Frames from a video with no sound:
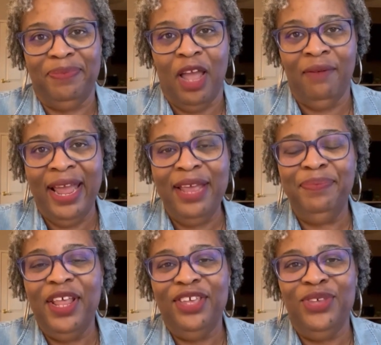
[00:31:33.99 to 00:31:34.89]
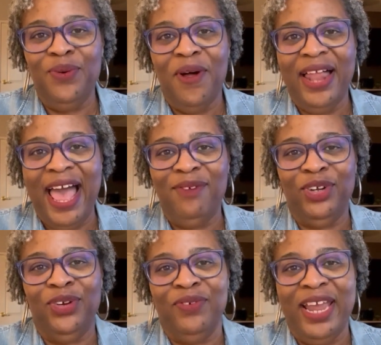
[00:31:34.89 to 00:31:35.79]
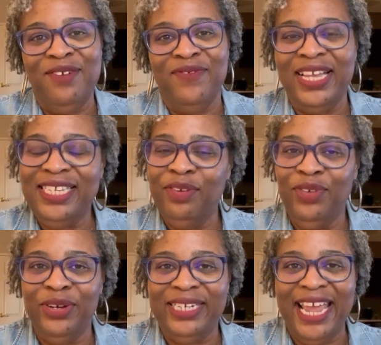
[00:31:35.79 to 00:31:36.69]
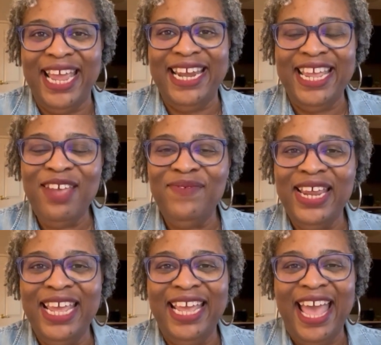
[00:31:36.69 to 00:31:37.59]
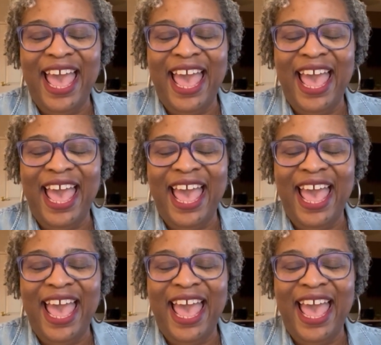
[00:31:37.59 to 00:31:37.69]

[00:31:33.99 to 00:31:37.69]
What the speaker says: All right. You all have a great rest of your day and evening,